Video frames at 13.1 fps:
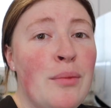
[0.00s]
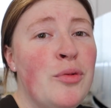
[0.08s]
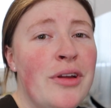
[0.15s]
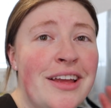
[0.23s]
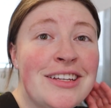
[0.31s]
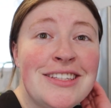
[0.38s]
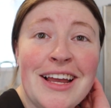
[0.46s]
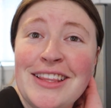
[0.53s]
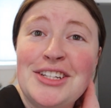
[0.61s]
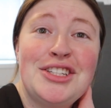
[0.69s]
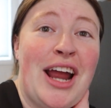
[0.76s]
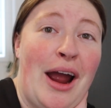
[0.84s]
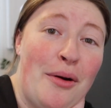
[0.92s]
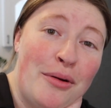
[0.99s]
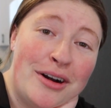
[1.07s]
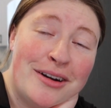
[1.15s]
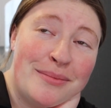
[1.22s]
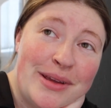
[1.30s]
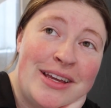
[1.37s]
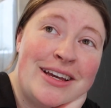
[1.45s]
I'm really excited to
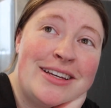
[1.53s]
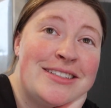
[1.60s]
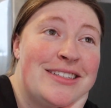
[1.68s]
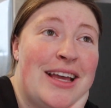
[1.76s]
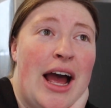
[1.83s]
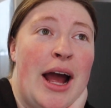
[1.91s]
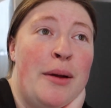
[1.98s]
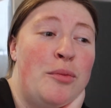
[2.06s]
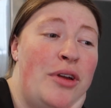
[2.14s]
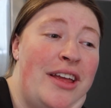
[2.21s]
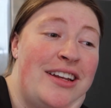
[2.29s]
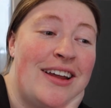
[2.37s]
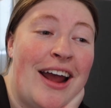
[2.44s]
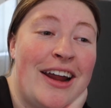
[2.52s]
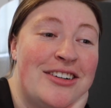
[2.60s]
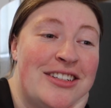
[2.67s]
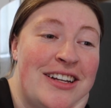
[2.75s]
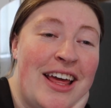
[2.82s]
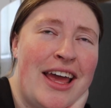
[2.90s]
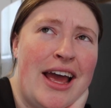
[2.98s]
shower because I'm really tired
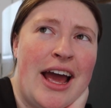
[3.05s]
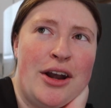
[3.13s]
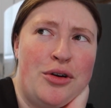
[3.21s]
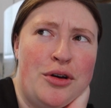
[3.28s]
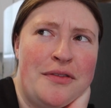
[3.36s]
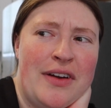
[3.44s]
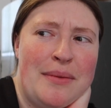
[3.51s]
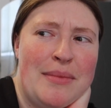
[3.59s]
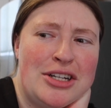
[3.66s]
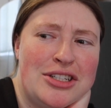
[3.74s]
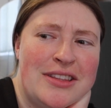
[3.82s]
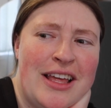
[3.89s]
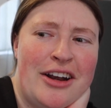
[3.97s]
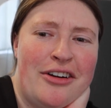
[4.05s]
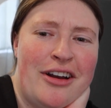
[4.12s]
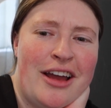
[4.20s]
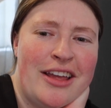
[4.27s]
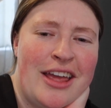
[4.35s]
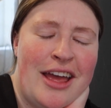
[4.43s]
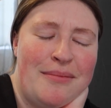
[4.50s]
today. I don't know if I mentioned that or
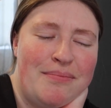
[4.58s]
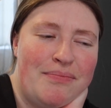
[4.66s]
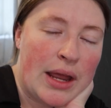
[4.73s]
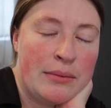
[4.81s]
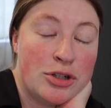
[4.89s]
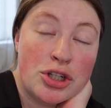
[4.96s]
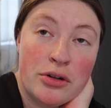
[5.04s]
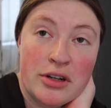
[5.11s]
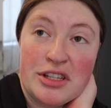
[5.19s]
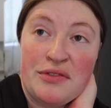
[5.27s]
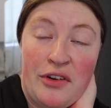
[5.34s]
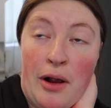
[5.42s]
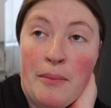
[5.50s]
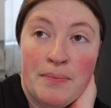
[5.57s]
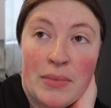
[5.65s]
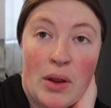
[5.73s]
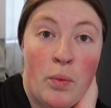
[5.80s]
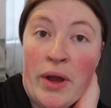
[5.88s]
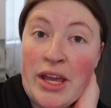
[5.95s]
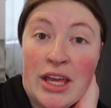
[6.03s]
not yet. I'm sure it's from
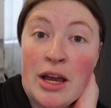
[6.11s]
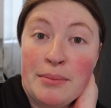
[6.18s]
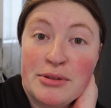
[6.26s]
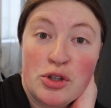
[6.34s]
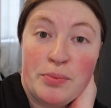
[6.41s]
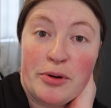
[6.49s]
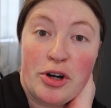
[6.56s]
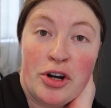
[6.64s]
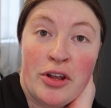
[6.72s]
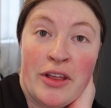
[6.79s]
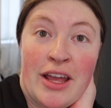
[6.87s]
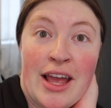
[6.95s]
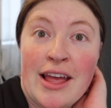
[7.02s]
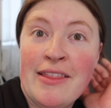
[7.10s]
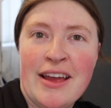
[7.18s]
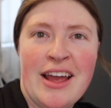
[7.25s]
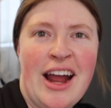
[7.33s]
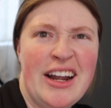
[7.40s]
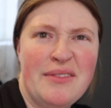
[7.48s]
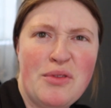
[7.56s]
waking up super early and then
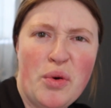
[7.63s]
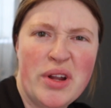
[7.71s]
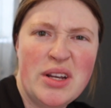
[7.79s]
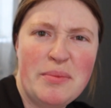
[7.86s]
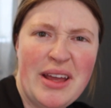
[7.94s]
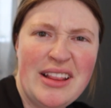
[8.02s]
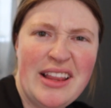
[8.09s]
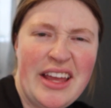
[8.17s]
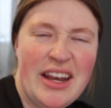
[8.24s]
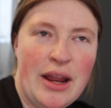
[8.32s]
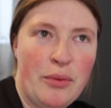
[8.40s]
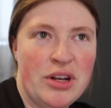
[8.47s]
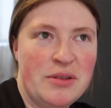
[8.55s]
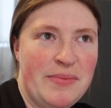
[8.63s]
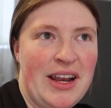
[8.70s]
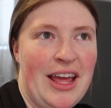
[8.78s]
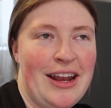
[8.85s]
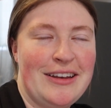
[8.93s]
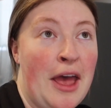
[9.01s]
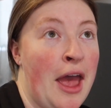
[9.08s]
kind of going to bed late. I went to bed
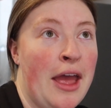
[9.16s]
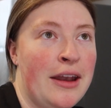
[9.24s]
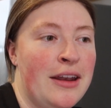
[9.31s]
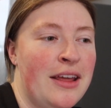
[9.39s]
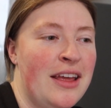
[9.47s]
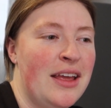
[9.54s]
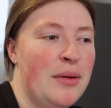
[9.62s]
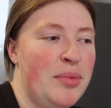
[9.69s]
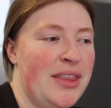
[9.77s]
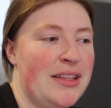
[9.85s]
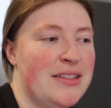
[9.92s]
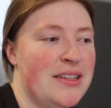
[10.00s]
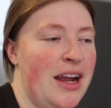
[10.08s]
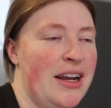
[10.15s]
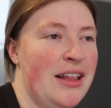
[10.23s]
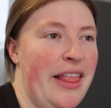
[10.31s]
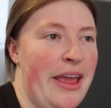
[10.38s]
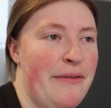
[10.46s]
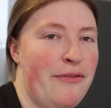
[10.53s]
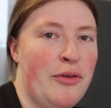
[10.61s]
at 10, but that's kind of
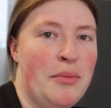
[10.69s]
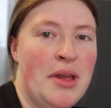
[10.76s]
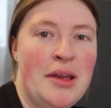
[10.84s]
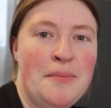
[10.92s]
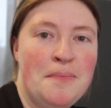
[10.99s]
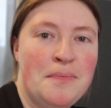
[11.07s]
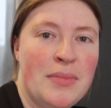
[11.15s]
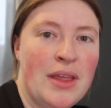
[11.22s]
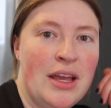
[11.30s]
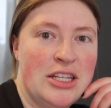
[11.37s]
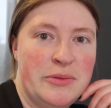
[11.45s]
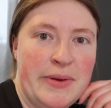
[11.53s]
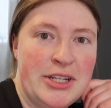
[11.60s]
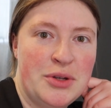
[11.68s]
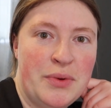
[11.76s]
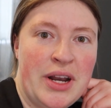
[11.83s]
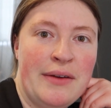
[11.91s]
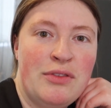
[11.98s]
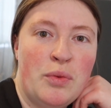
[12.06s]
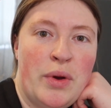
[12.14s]
late for me, especially
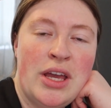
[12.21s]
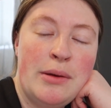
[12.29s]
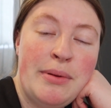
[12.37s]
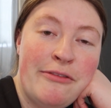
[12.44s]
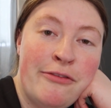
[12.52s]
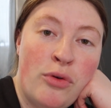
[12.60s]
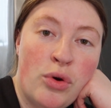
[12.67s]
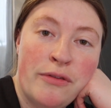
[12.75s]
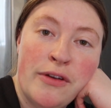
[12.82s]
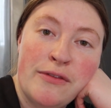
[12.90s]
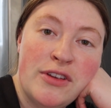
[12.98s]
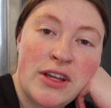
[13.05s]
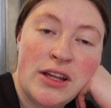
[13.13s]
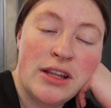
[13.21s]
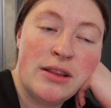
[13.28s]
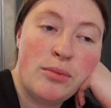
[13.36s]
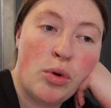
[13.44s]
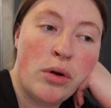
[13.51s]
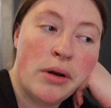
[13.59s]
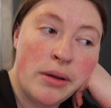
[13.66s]
when I have to wake up at 4:15 in the
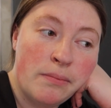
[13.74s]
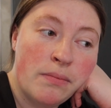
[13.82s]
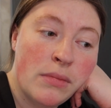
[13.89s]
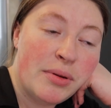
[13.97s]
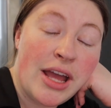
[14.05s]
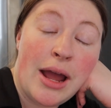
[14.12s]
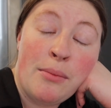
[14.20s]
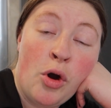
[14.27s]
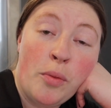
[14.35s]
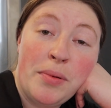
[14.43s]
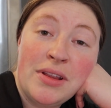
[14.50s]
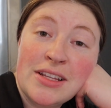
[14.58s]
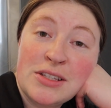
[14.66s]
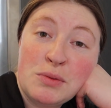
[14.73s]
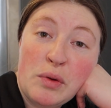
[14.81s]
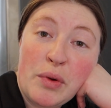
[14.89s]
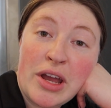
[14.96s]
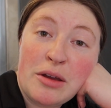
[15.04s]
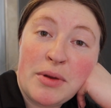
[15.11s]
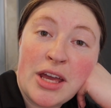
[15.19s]
morning. But yeah, I'm hoping this will
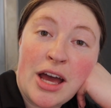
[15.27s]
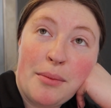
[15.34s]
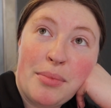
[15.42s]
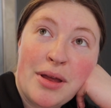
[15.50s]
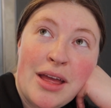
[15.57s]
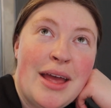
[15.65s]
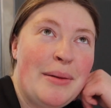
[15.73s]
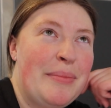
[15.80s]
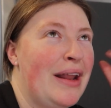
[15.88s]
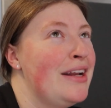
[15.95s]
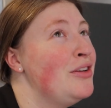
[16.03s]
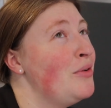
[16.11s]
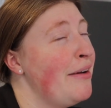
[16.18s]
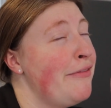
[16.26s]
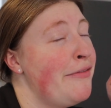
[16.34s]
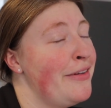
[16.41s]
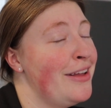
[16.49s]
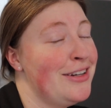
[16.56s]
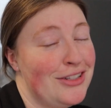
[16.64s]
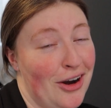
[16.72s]
wake me up. But I do have a
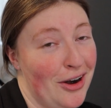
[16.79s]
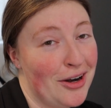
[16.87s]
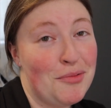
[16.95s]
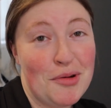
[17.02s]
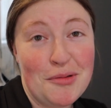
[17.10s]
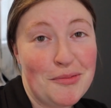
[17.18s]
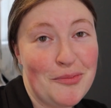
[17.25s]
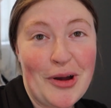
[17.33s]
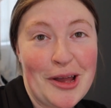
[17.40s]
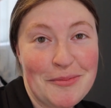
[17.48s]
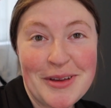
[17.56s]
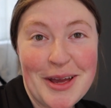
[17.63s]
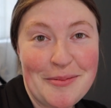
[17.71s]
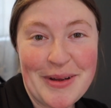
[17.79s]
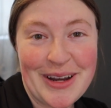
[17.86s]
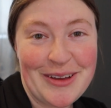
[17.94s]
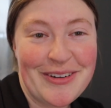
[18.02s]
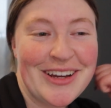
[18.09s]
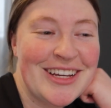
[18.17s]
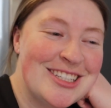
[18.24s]
feeling Target will wake me up
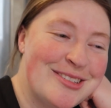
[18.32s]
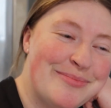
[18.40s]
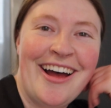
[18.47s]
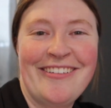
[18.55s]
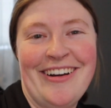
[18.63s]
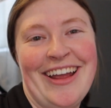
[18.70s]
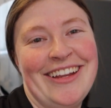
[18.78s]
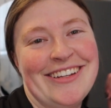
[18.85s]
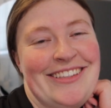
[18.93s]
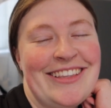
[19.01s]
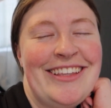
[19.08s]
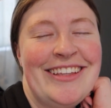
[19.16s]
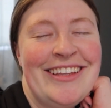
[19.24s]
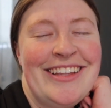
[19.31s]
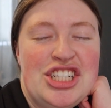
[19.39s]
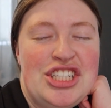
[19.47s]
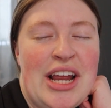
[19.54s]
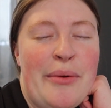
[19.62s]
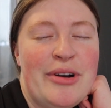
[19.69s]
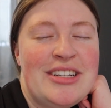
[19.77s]
anyways. All right,
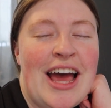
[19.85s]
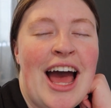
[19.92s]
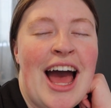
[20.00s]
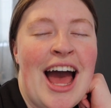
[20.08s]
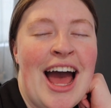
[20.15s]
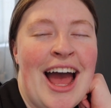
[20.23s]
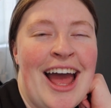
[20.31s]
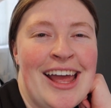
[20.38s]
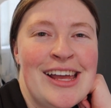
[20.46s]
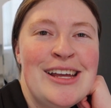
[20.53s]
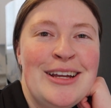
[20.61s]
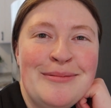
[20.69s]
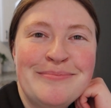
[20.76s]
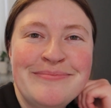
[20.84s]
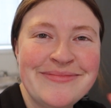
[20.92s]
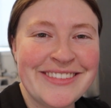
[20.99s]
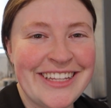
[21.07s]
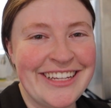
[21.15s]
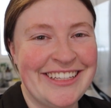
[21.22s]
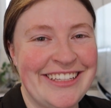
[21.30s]
shower time.